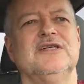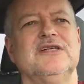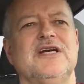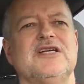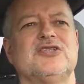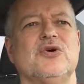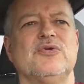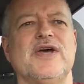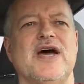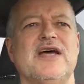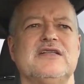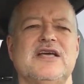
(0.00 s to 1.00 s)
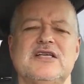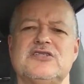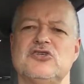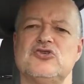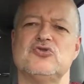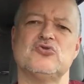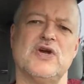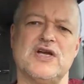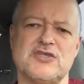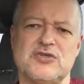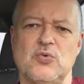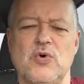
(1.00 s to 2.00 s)
And so that takes the
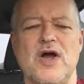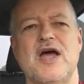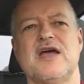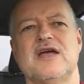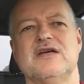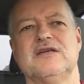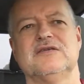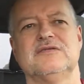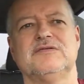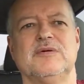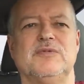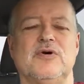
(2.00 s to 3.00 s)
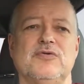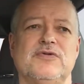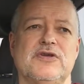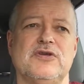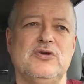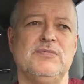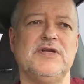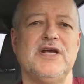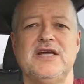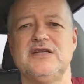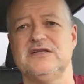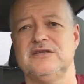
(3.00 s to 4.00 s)
stress away from both the human
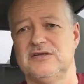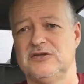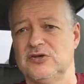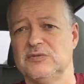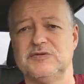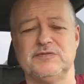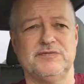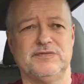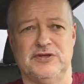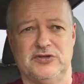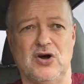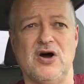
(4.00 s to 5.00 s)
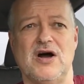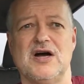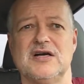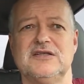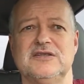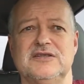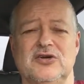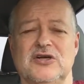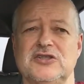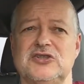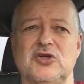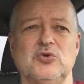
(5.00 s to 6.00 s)
and, in terms of the dog,
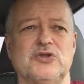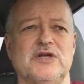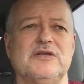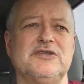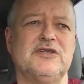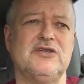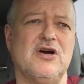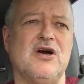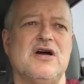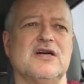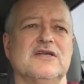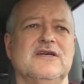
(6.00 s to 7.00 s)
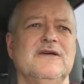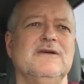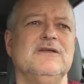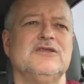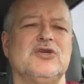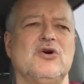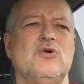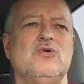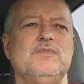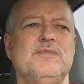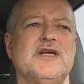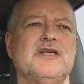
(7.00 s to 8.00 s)
causes social animals, the dog.
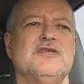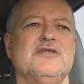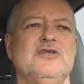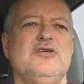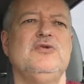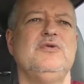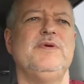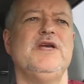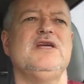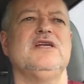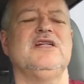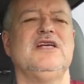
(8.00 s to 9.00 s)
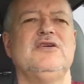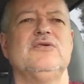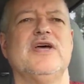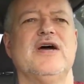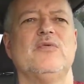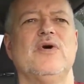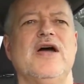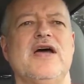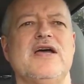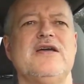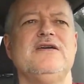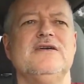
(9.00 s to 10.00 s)
So because you being a leader that
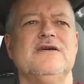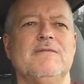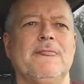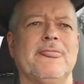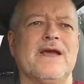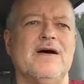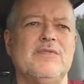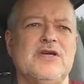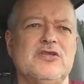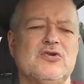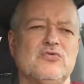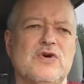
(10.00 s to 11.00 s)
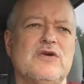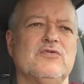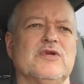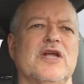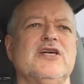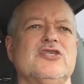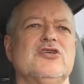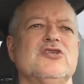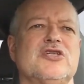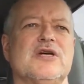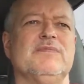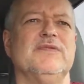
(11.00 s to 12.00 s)
way, coming into right
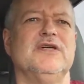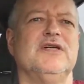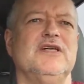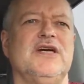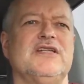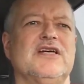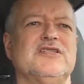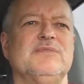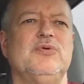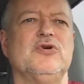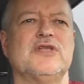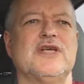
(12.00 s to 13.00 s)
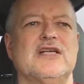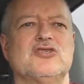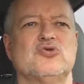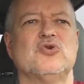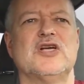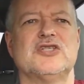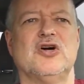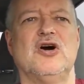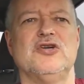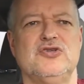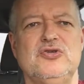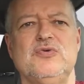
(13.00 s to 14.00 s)
relationship, it doesn't put that stress
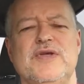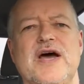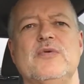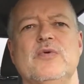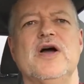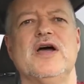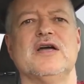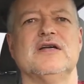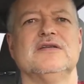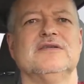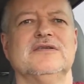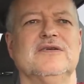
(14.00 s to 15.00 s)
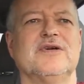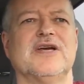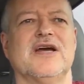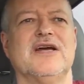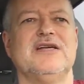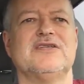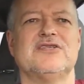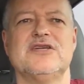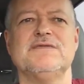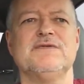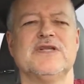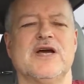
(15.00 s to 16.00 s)
on you that way, okay? It's
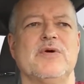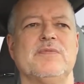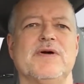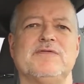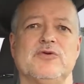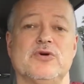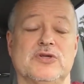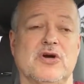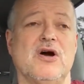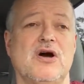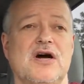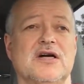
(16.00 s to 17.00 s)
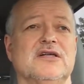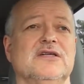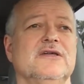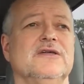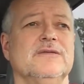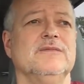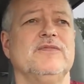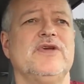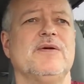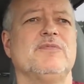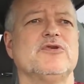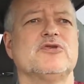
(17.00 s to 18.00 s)
different that way. But for a dog,
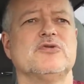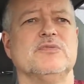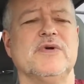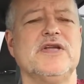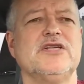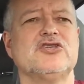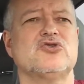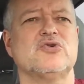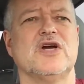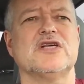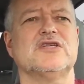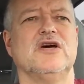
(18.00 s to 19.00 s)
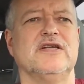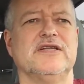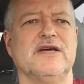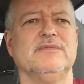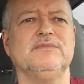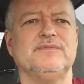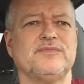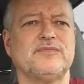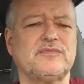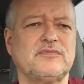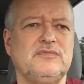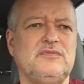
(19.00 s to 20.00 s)
yeah, it puts tremendous stress on them,
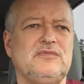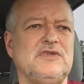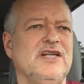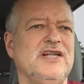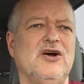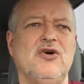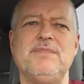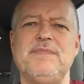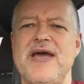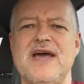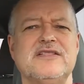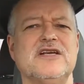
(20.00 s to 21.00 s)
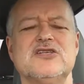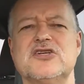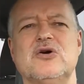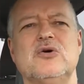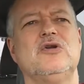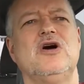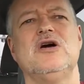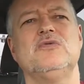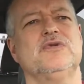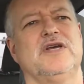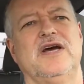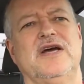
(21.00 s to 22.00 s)
and then all the bad things that go along
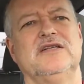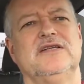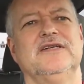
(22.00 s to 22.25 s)
with that.